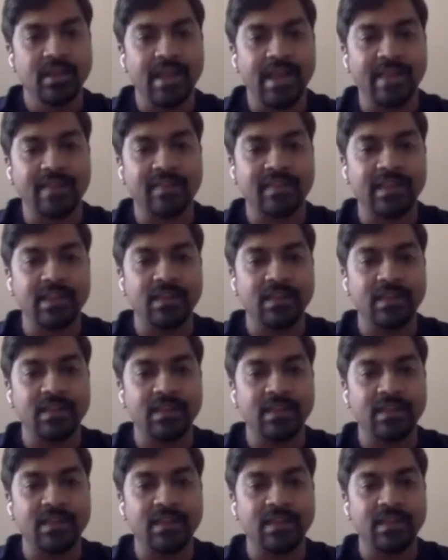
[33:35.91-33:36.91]
SCM
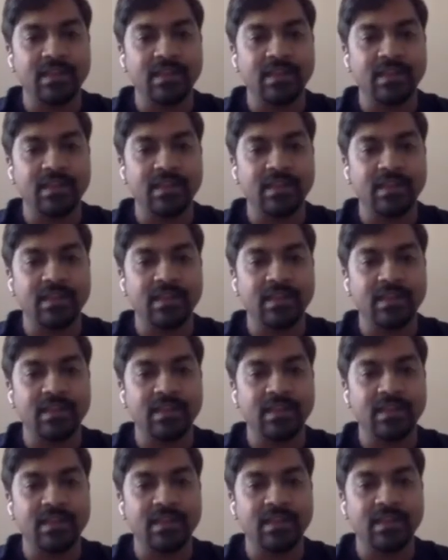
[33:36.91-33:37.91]
waits for a certain
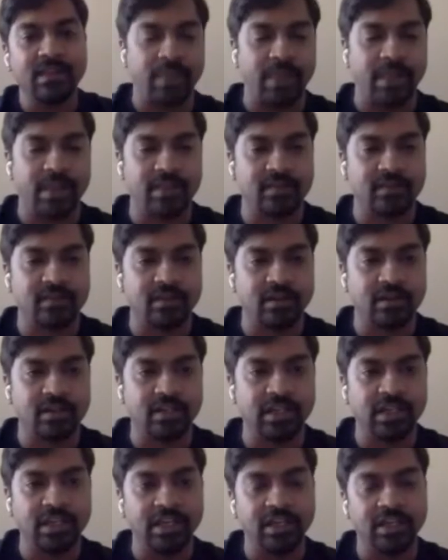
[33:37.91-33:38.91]
time. It prepares the
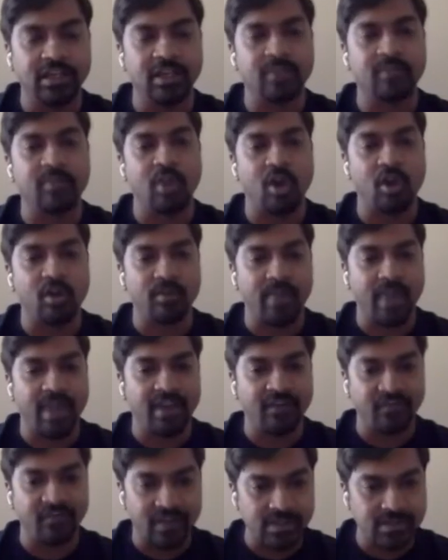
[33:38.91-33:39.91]
deleted block
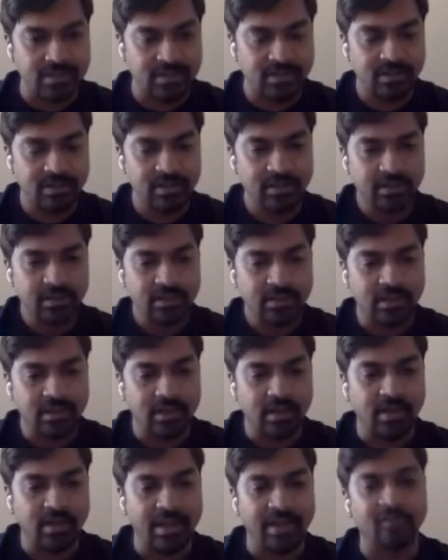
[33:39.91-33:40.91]
manifests
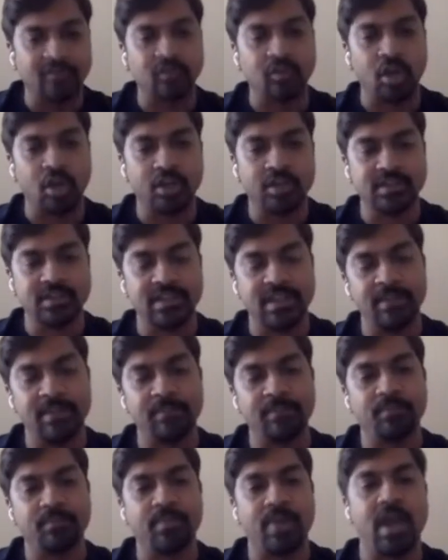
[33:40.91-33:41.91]
uh, and sorts
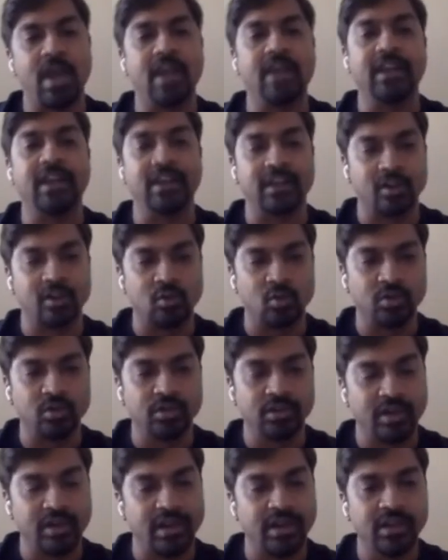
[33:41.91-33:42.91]
them by data node,
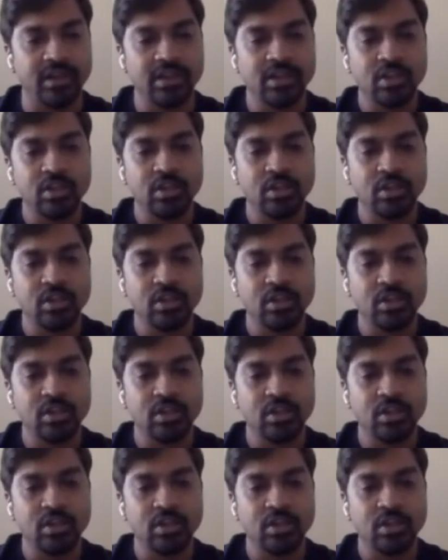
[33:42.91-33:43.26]
right?